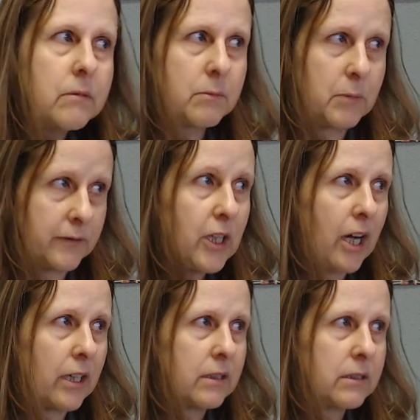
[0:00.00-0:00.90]
Move along.
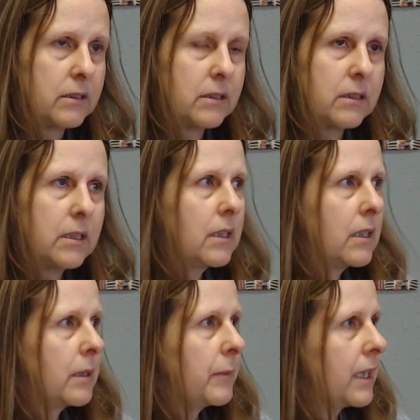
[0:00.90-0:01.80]

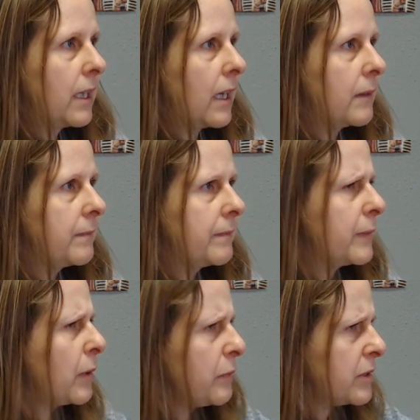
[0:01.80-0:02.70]
But um,
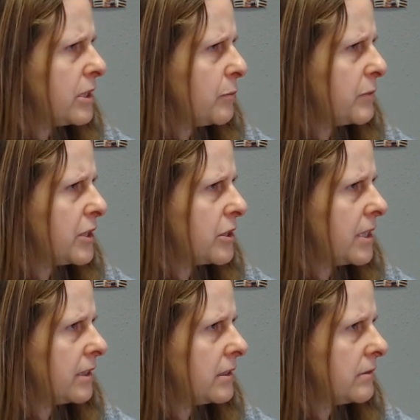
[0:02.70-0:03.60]
what, what, did, what was yours,
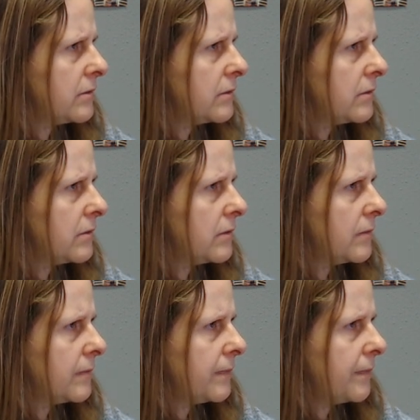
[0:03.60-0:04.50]
Neil? Oh,
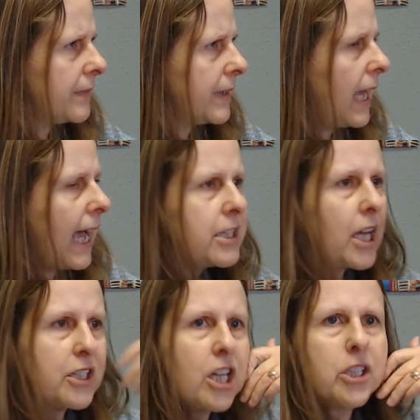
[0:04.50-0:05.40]
you and,
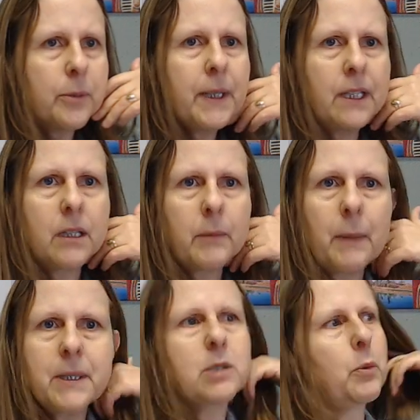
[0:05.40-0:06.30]
and change your opinion. You might
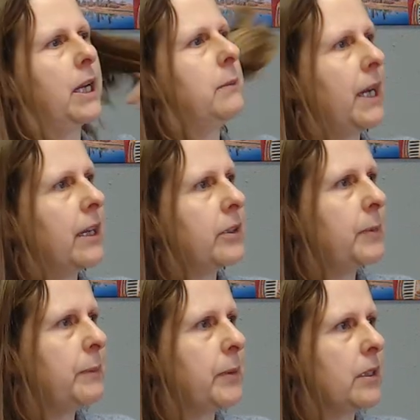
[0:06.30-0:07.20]
be swayed by other
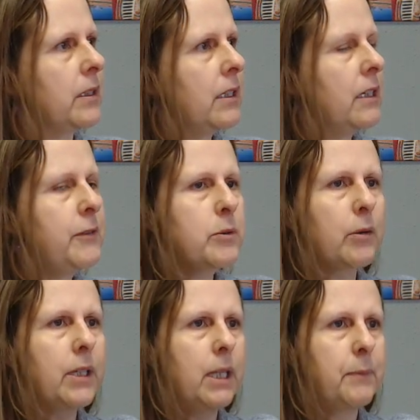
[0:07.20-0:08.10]
people if you
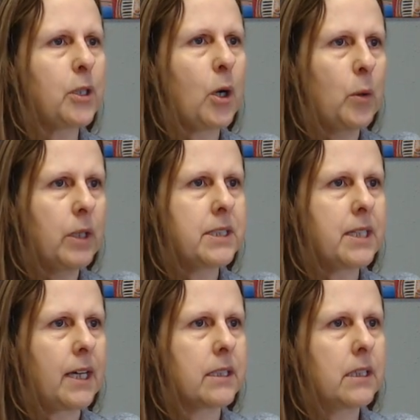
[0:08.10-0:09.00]
don't keep the goal in
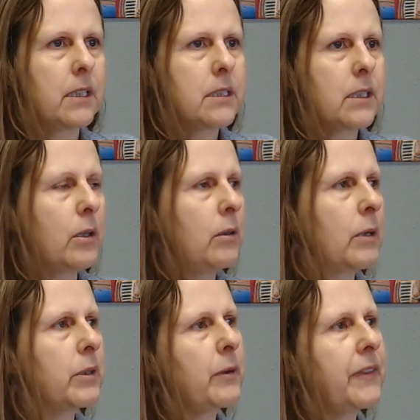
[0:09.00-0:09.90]
sight. It's like, oh, I
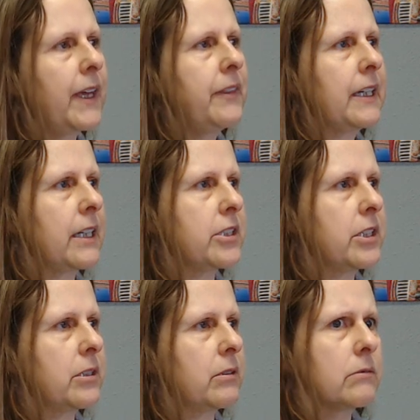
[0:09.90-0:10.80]
wonder what they think I should do.